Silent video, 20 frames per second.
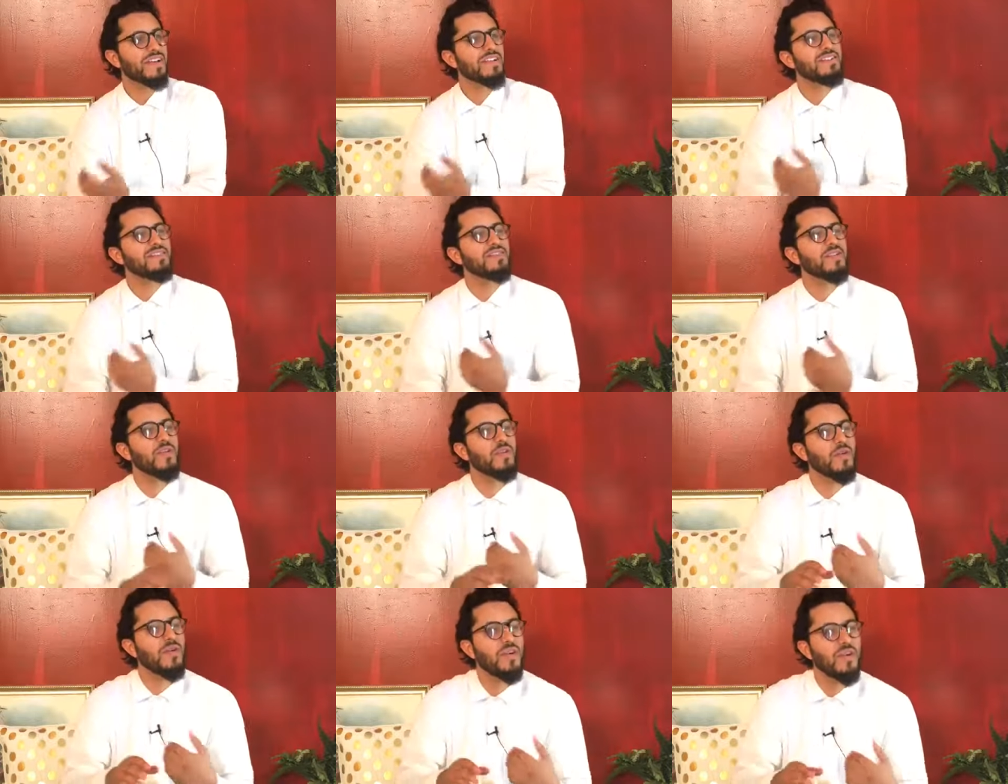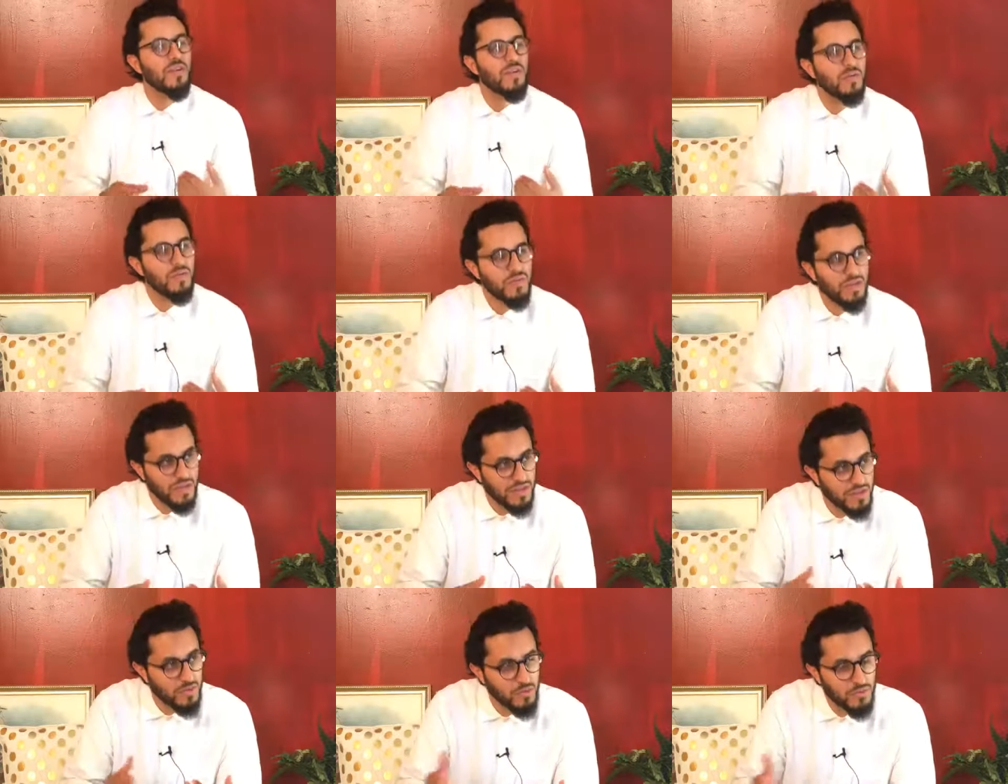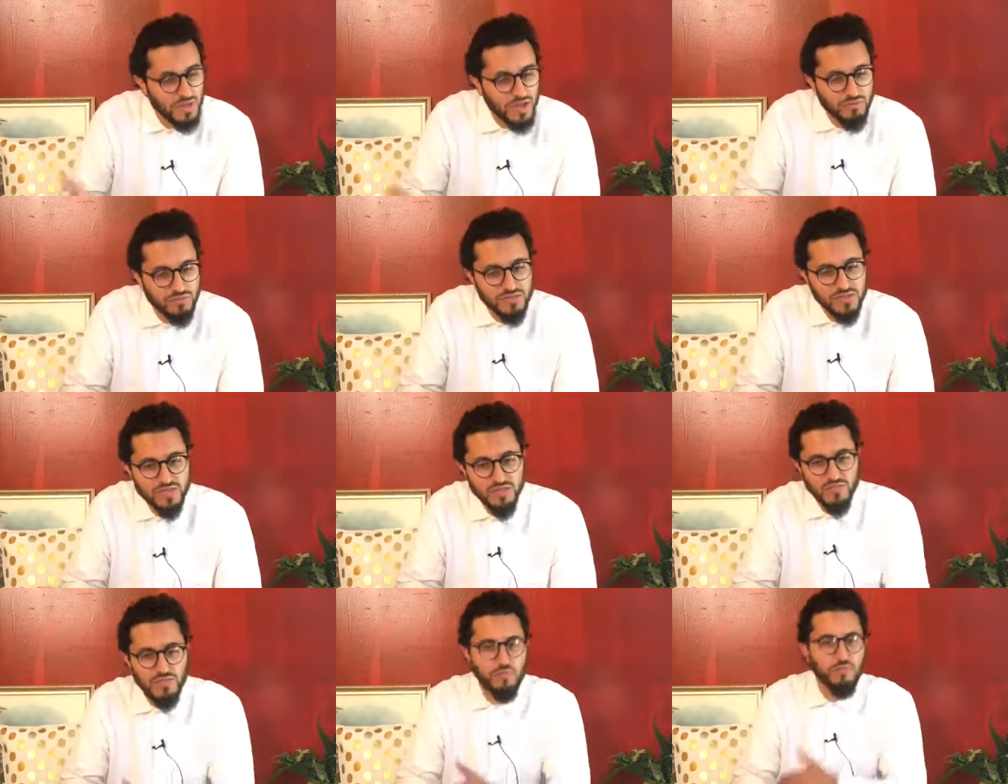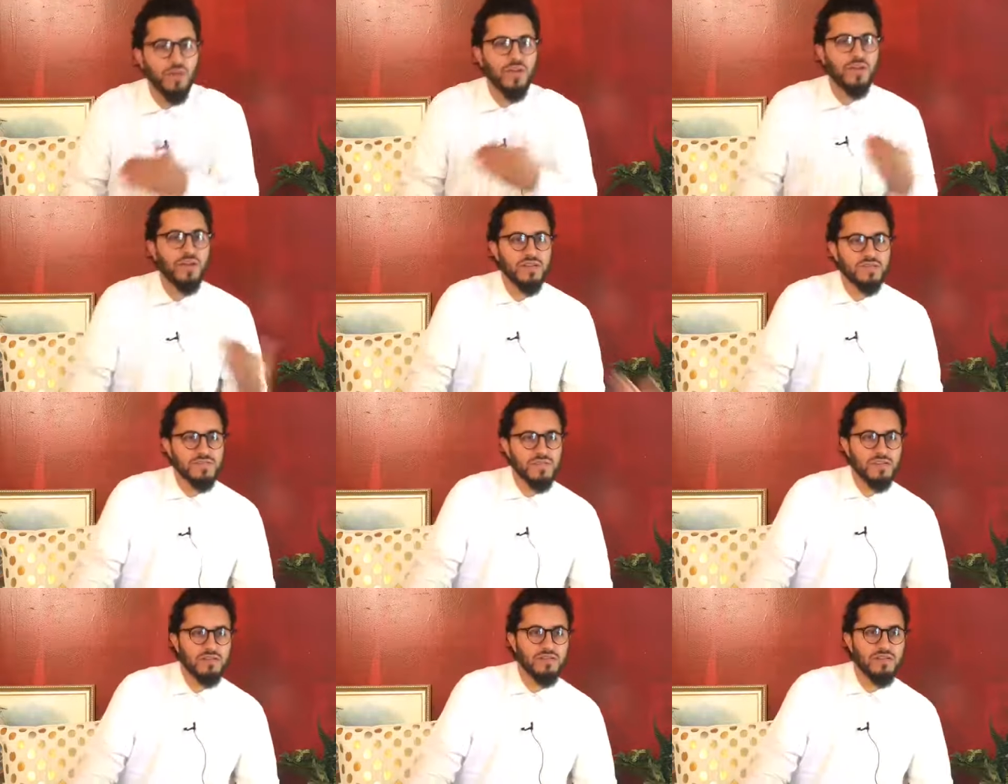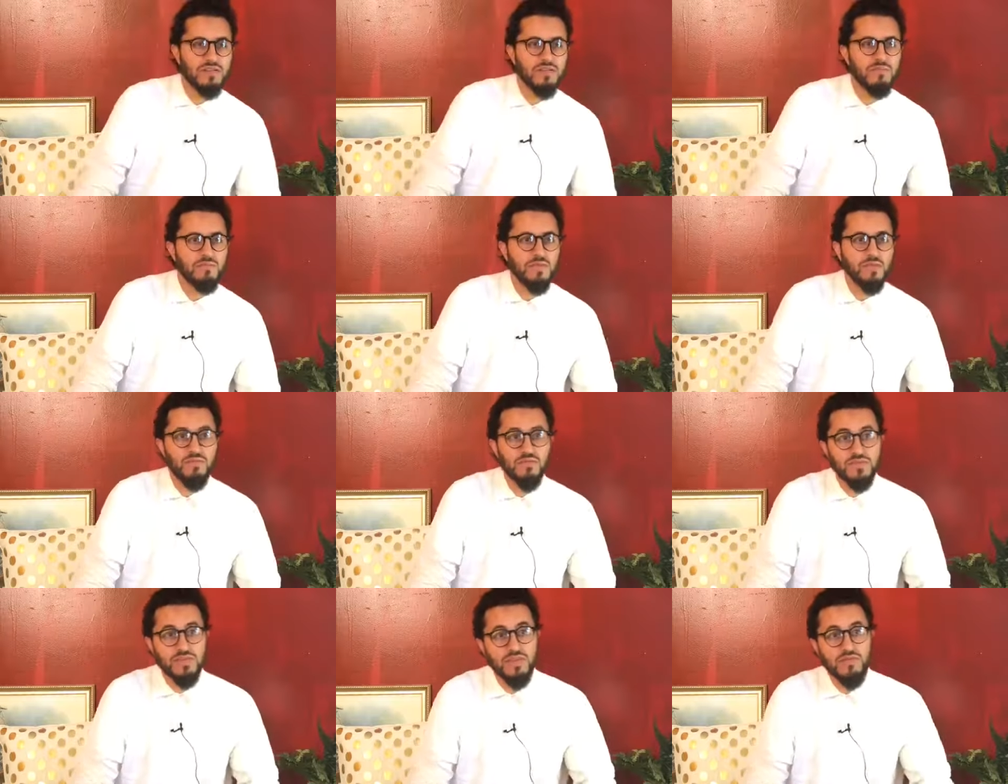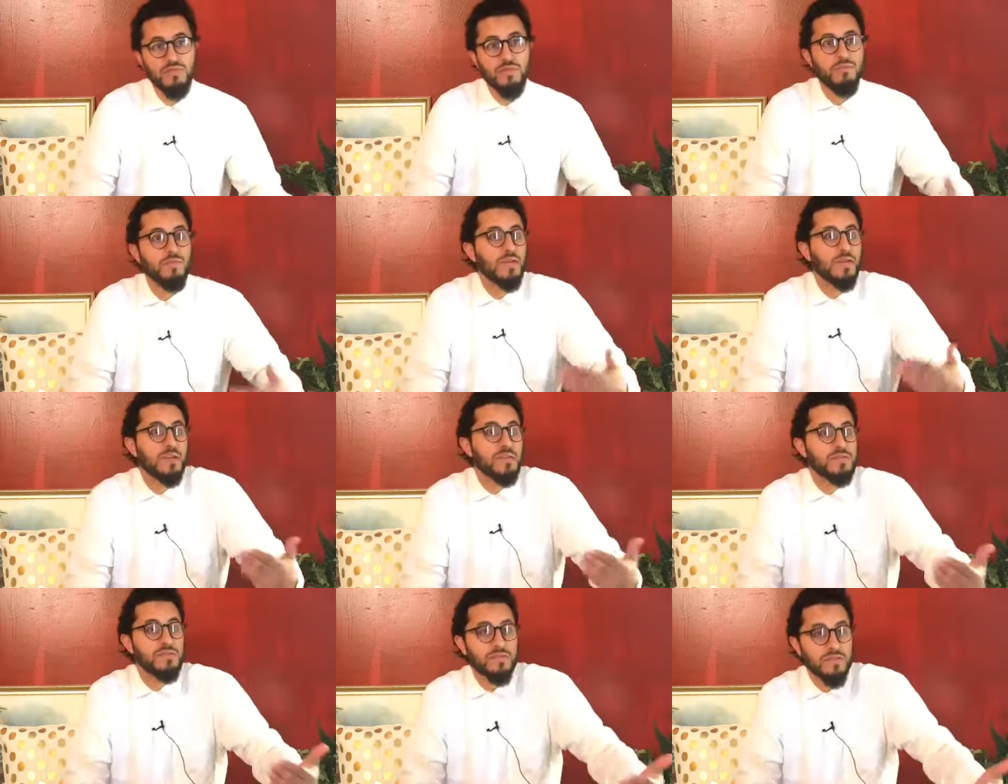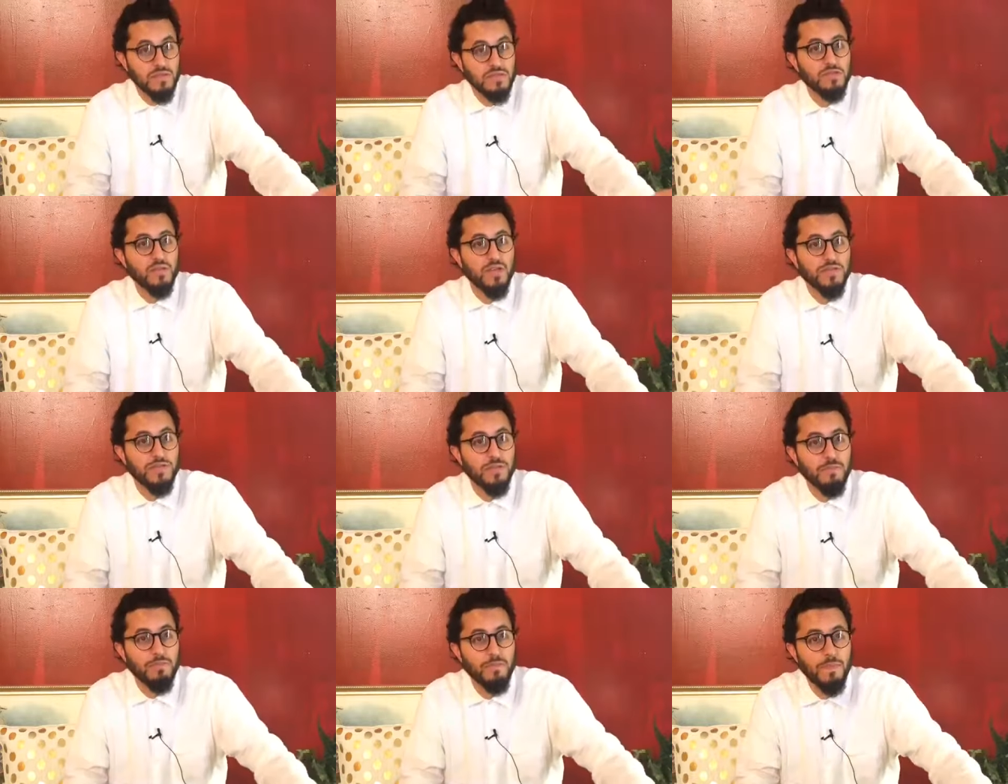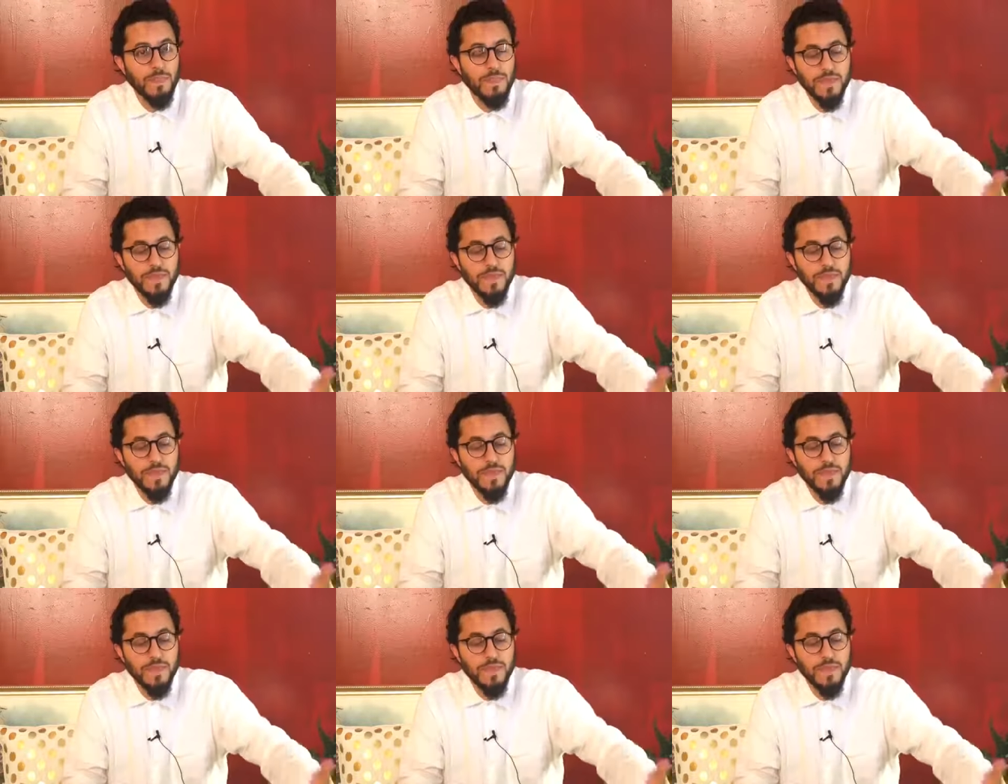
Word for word: So uh, he will not receive them because they did them. He received them because he taught them.